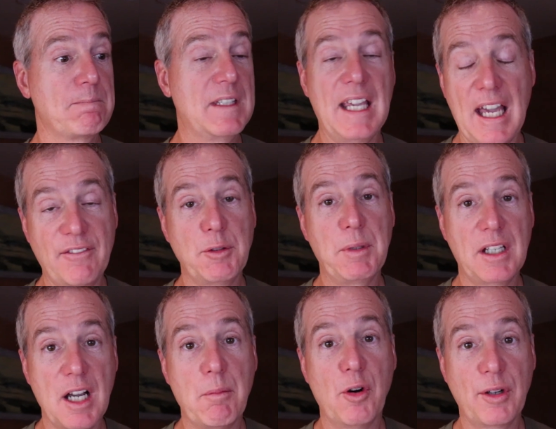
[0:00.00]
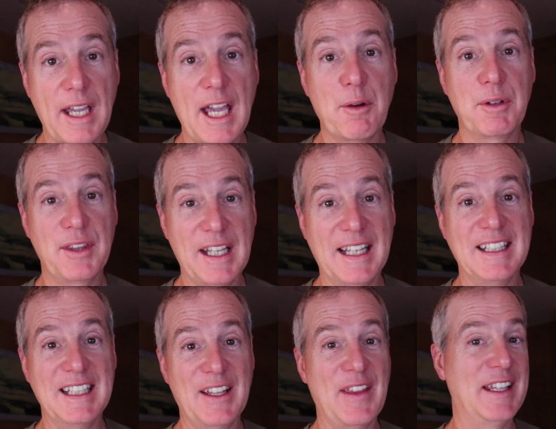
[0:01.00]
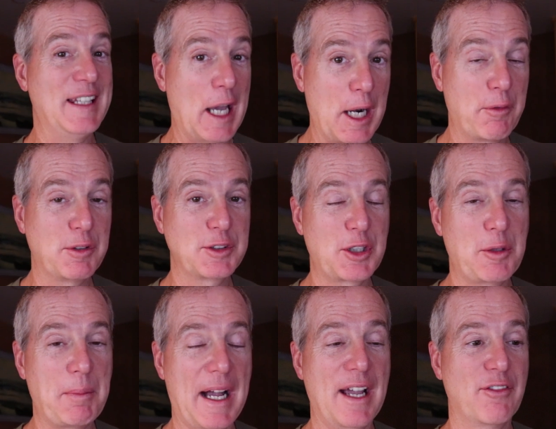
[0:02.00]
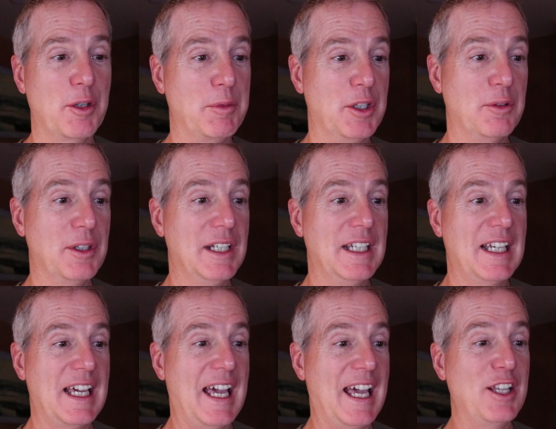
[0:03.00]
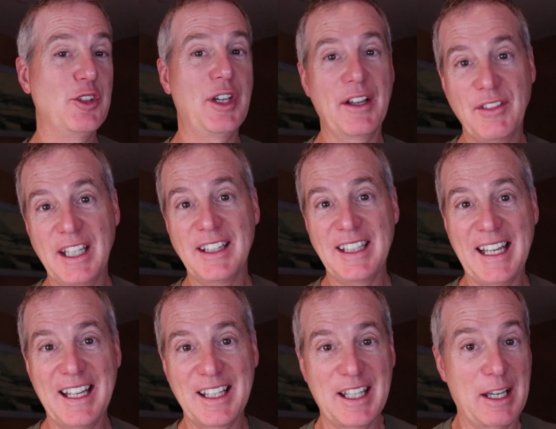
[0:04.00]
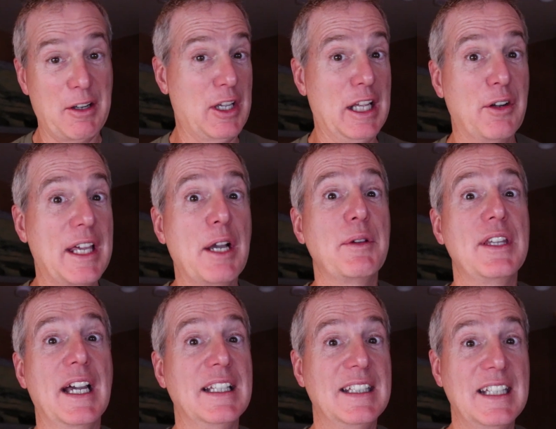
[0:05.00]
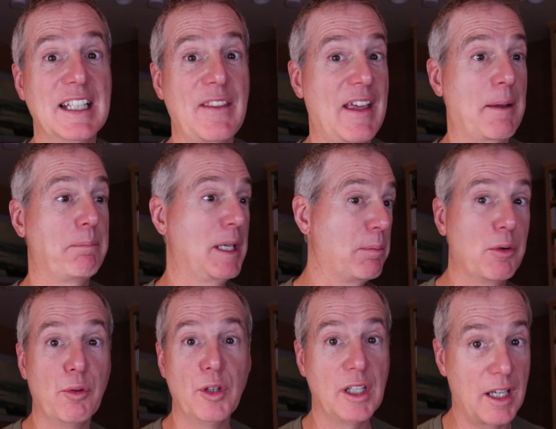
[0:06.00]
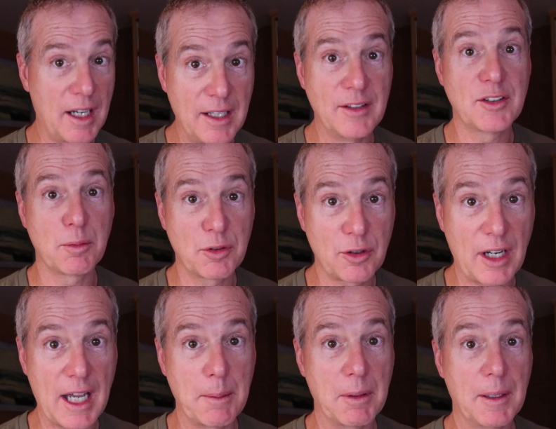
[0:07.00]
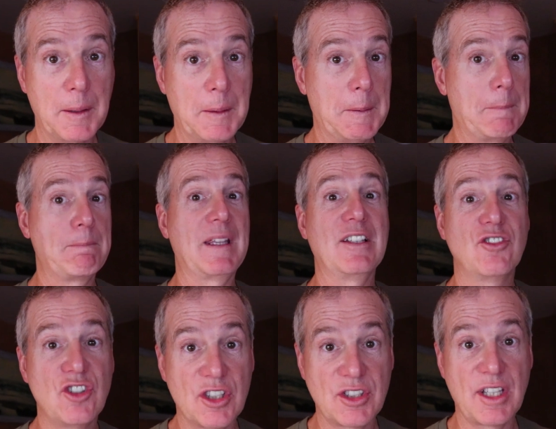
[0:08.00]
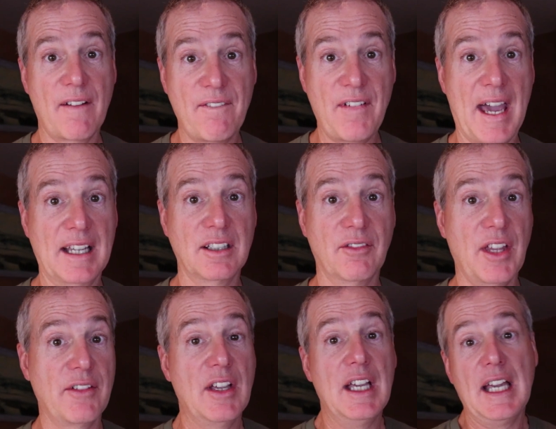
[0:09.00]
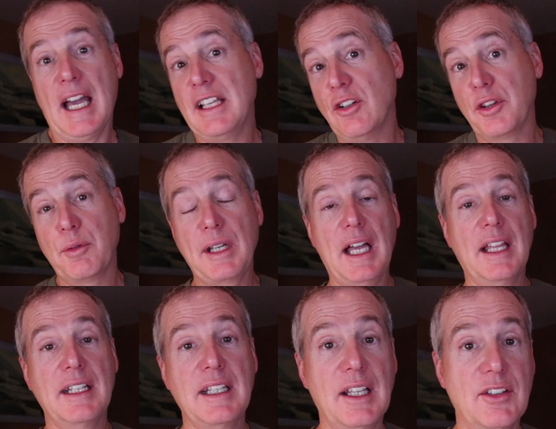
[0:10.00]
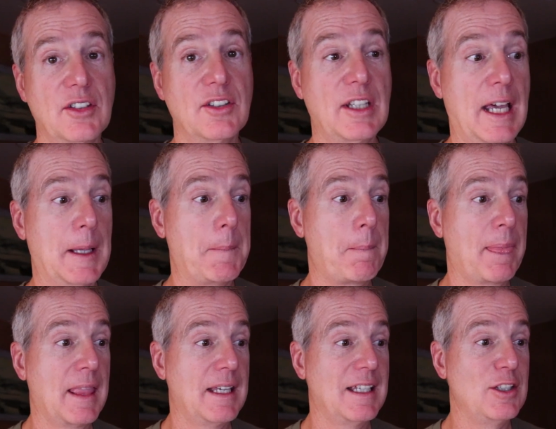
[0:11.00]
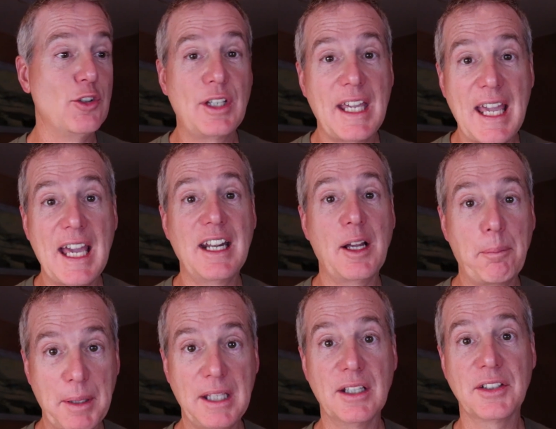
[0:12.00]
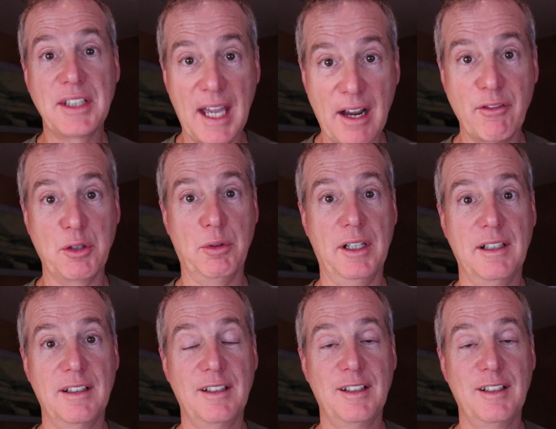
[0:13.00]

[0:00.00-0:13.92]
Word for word: you have to become okay with the idea that not everyone's going to buy from you. And you have to get, the, get, get okay with the idea that people will unsubscribe. It's just a fact of life. And you know, the reality is, is that you can't appeal to everyone.